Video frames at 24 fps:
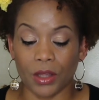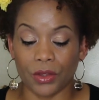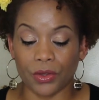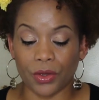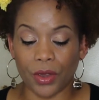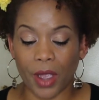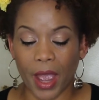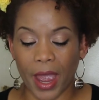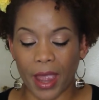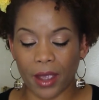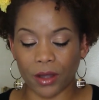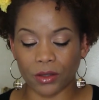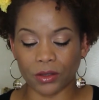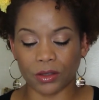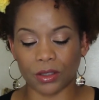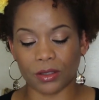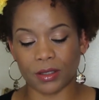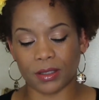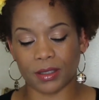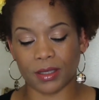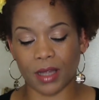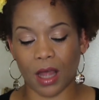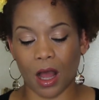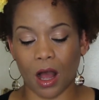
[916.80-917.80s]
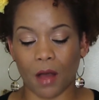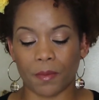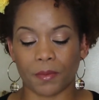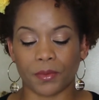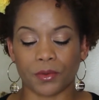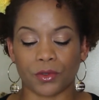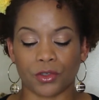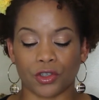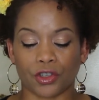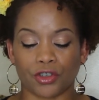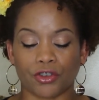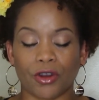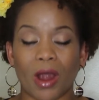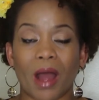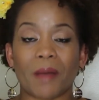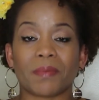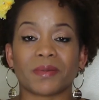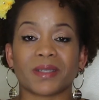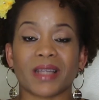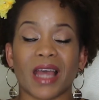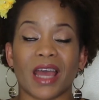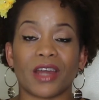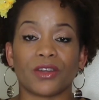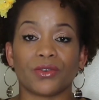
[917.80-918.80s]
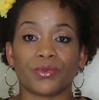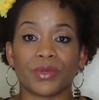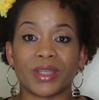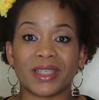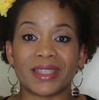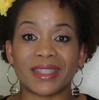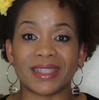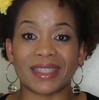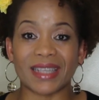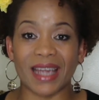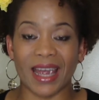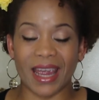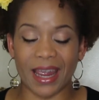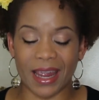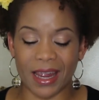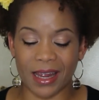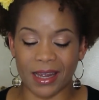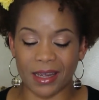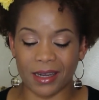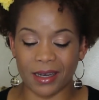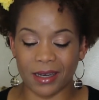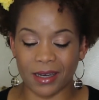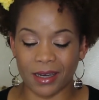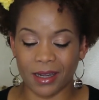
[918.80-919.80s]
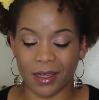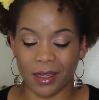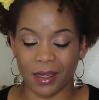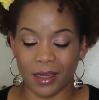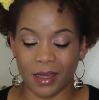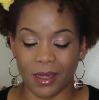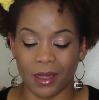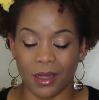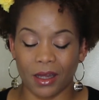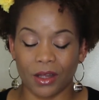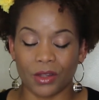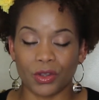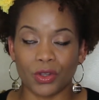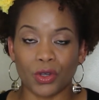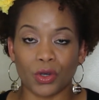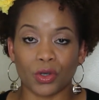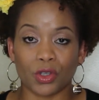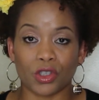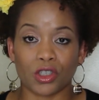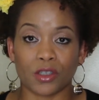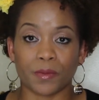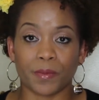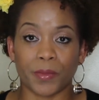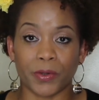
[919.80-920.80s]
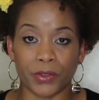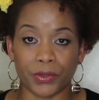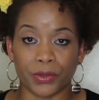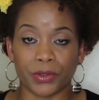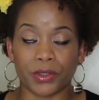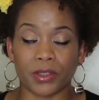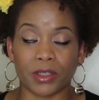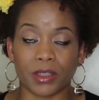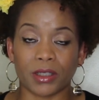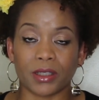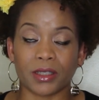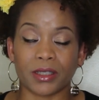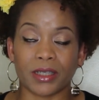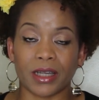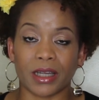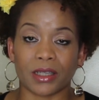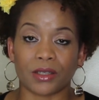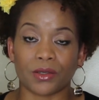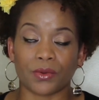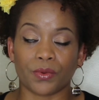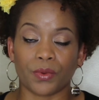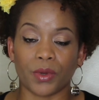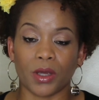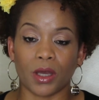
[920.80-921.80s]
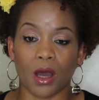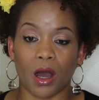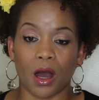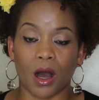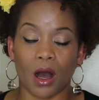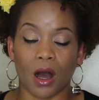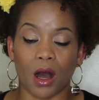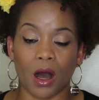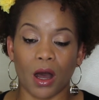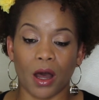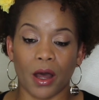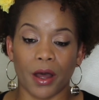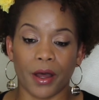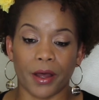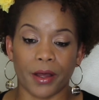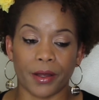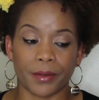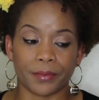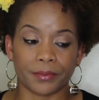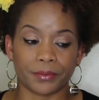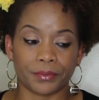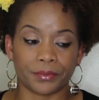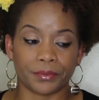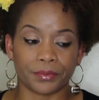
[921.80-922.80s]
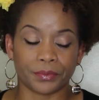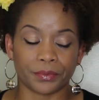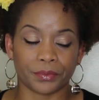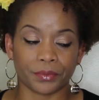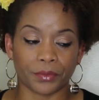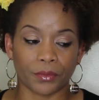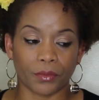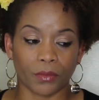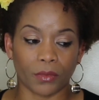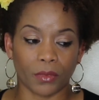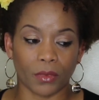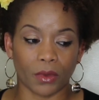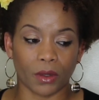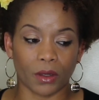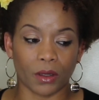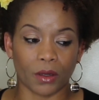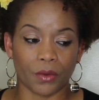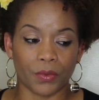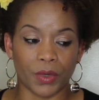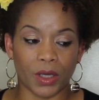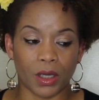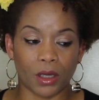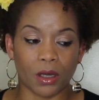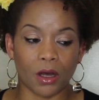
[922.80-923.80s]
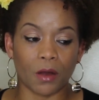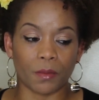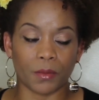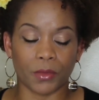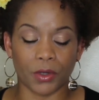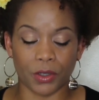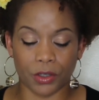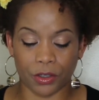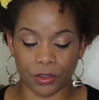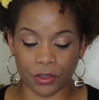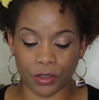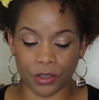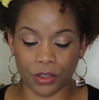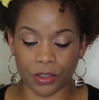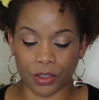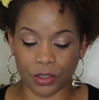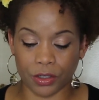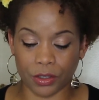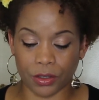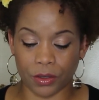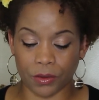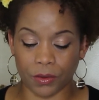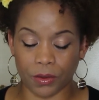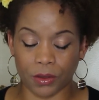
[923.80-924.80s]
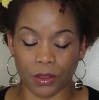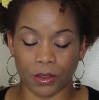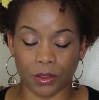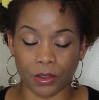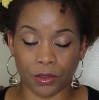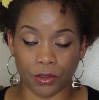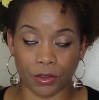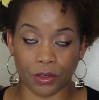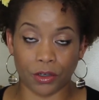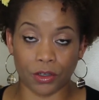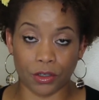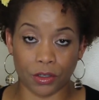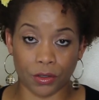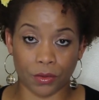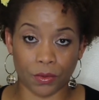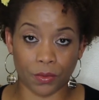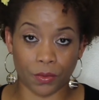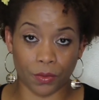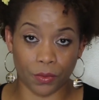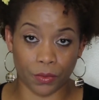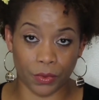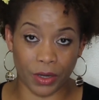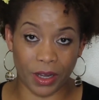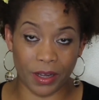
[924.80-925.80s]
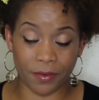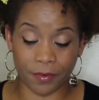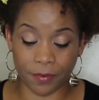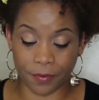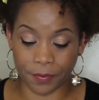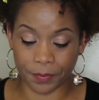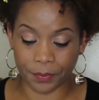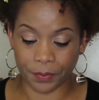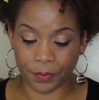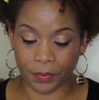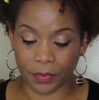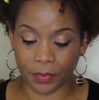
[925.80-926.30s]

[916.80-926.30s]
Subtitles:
the hair on the scalp traps and retain those pollutants that we come across with.